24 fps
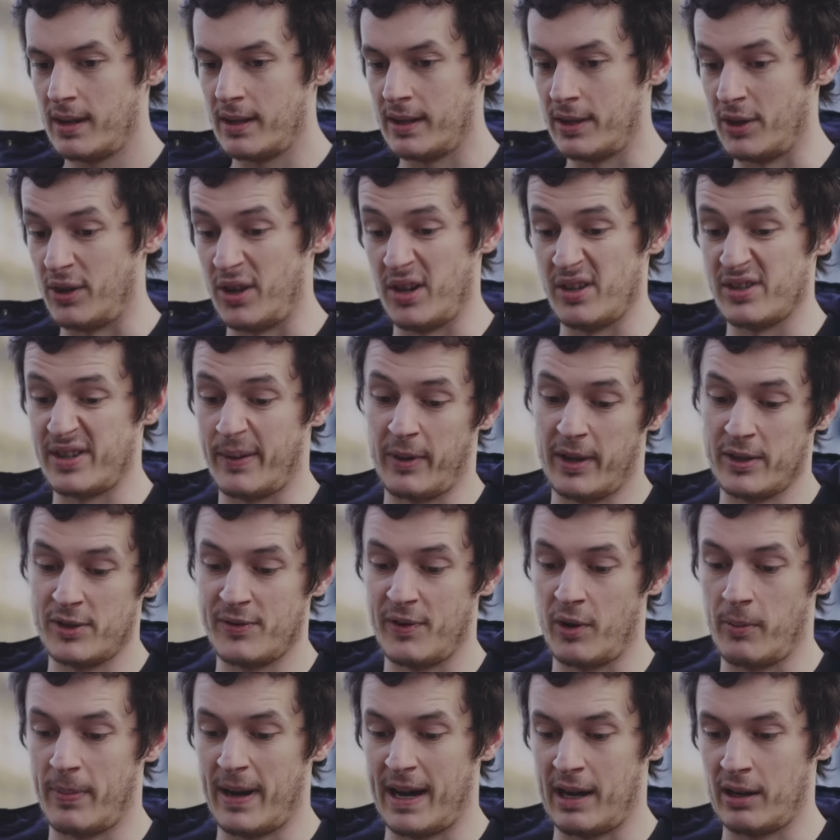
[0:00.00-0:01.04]
you do sometimes
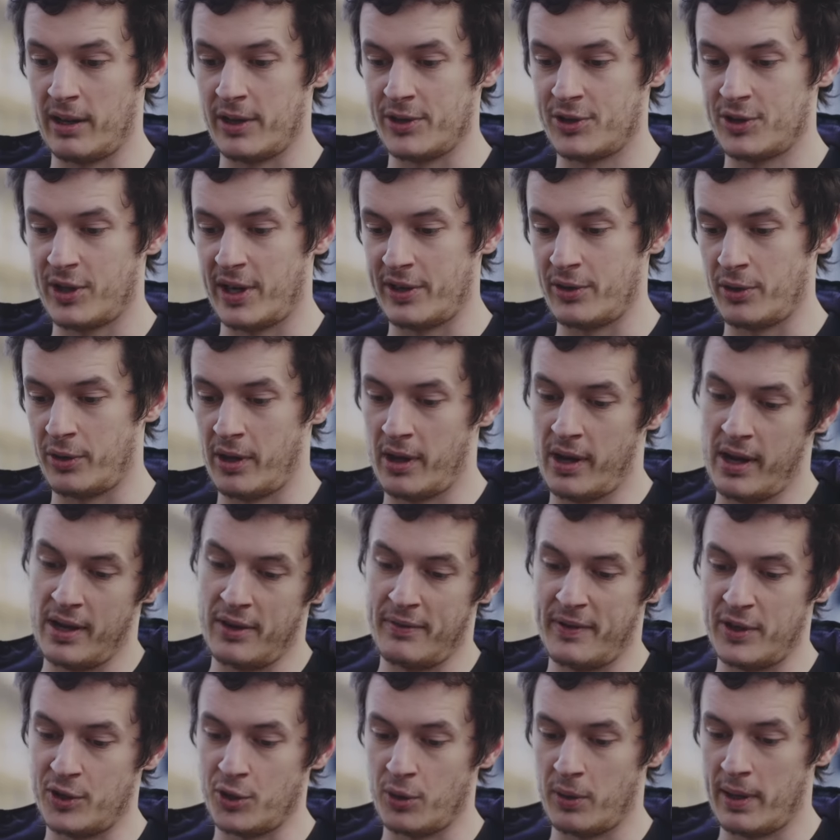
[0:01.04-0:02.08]
feel powerless to change it on an
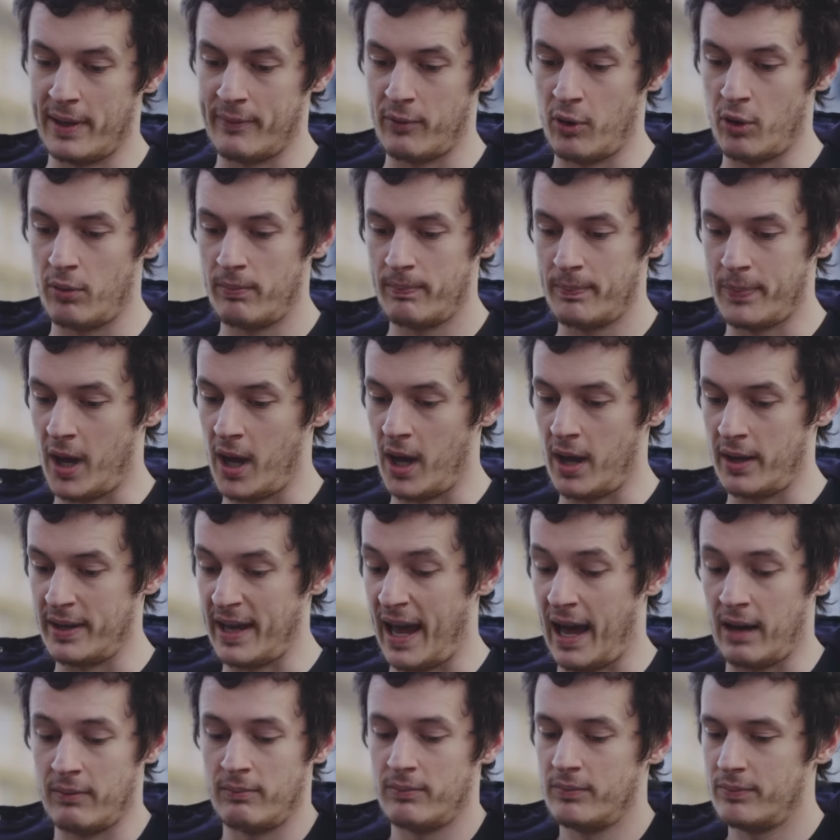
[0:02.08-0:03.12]
individual level. But
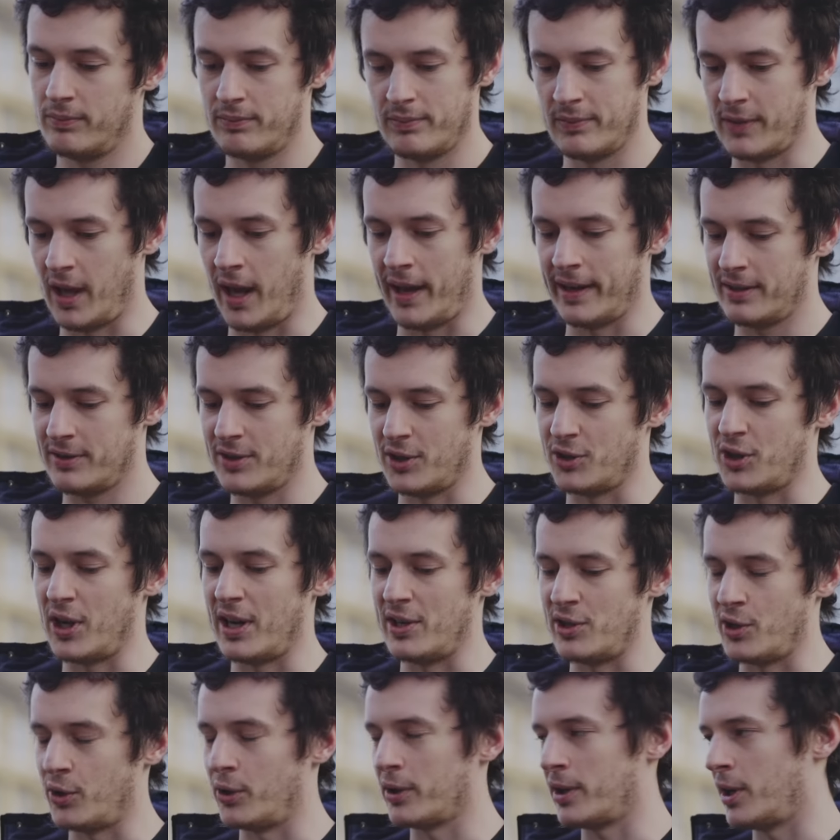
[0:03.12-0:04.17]
yeah, like to
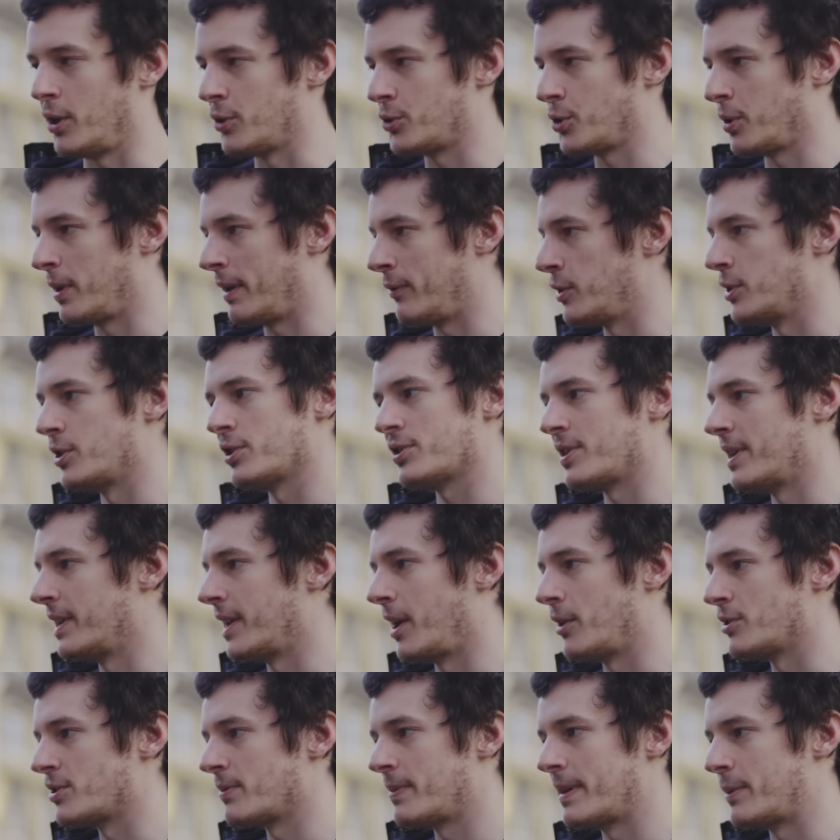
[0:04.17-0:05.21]
change it on a cultural level, you just need
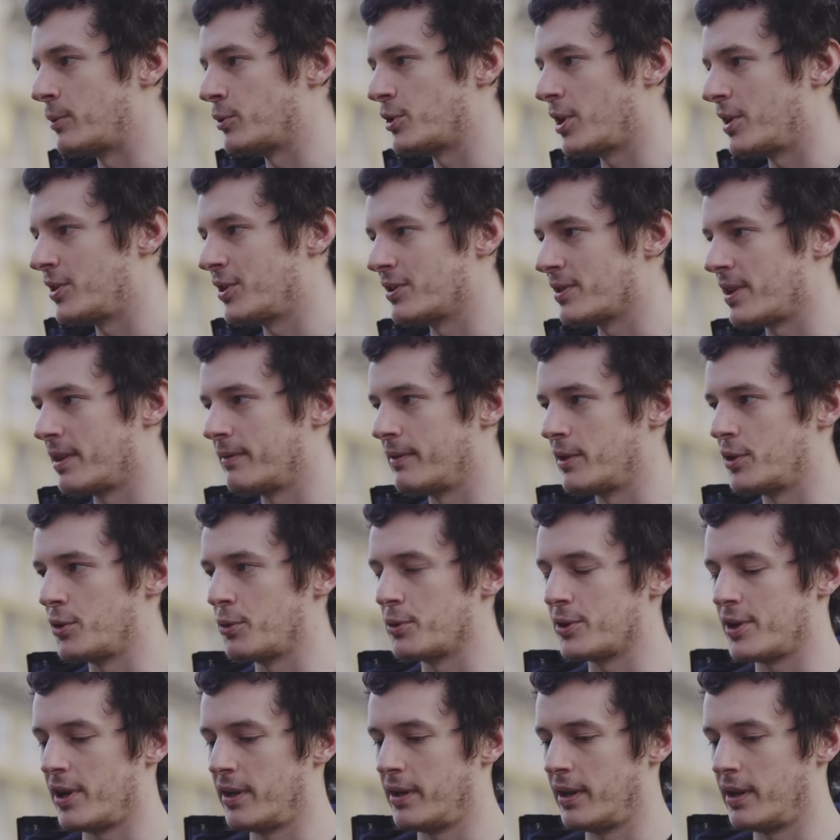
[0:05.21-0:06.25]
loads of people changing as
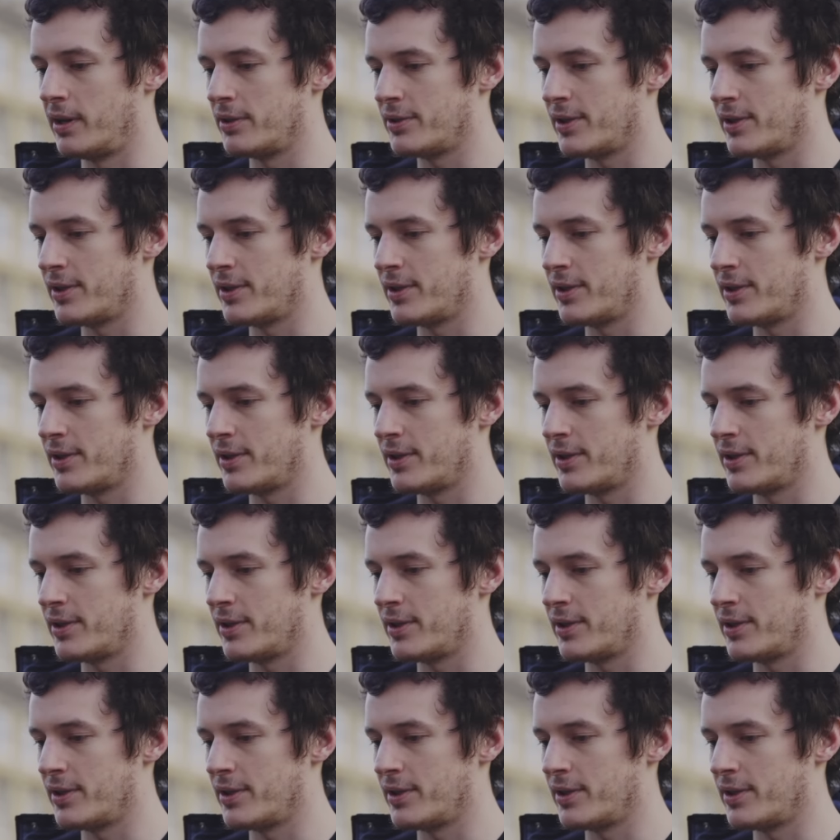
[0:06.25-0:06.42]
individuals, don't you?